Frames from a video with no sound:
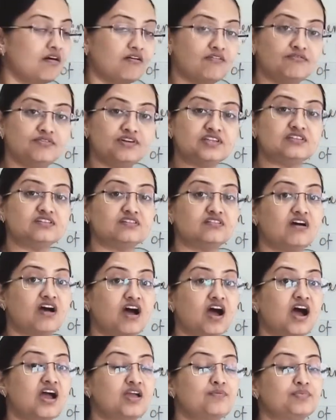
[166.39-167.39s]
with
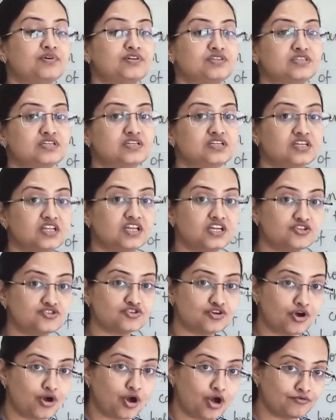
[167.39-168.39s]
high percentage
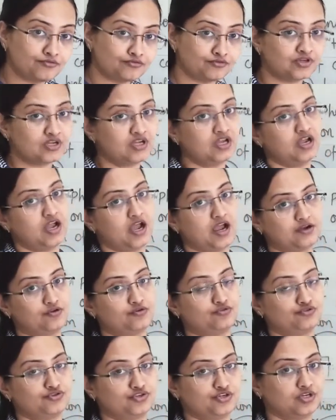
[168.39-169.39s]
of
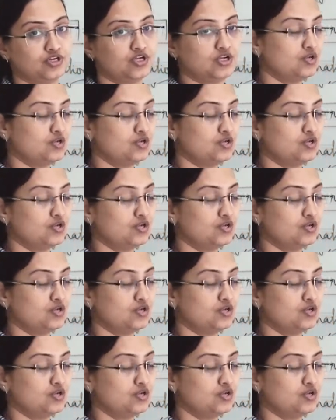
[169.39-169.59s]
hydrogen.